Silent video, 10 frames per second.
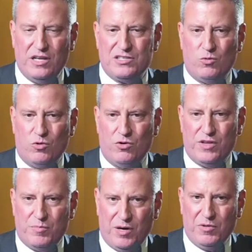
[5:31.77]
There's a
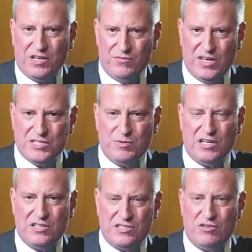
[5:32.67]
worthy public investment
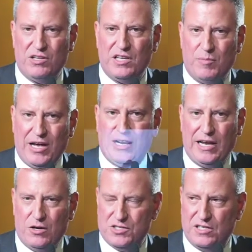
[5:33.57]
considering the amount of
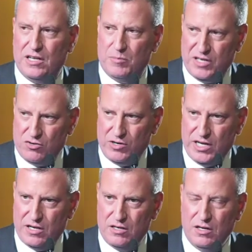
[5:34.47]
housing that will be
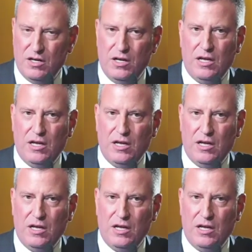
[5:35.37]
created